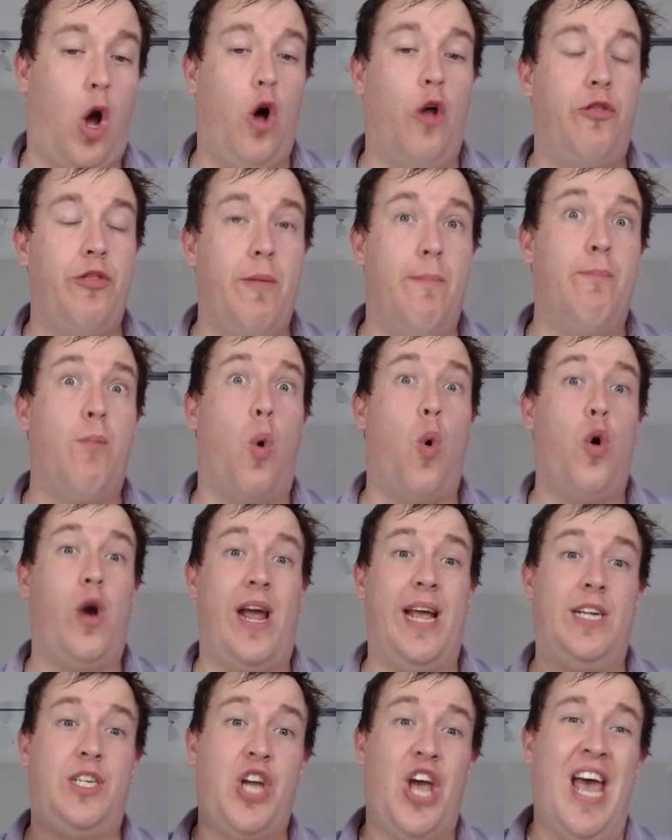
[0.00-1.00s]
on the
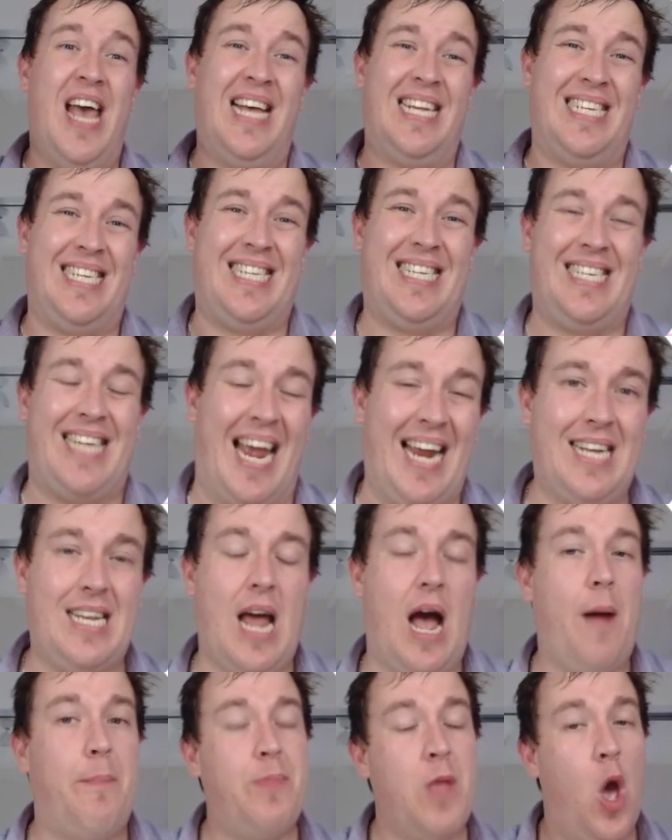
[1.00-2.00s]
mortgage
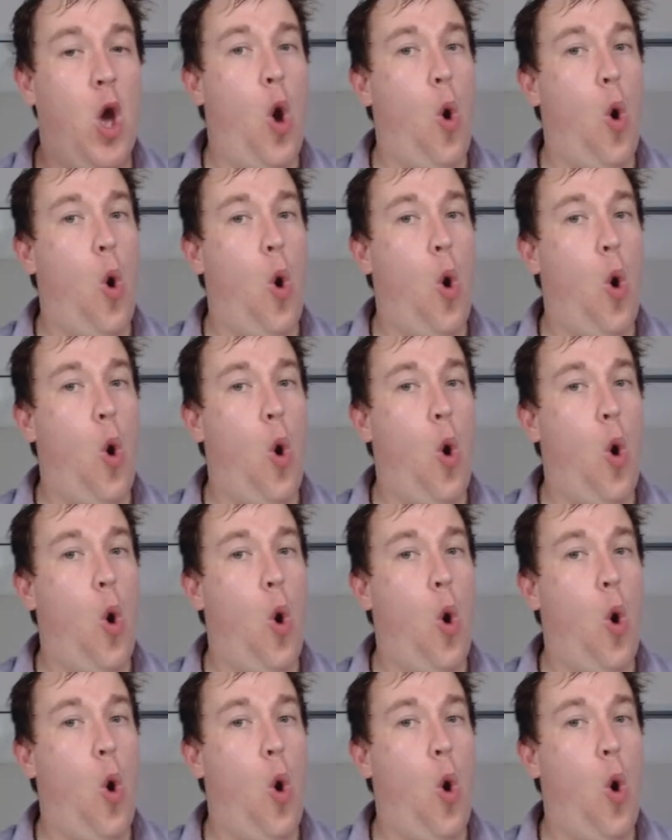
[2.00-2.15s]
sector.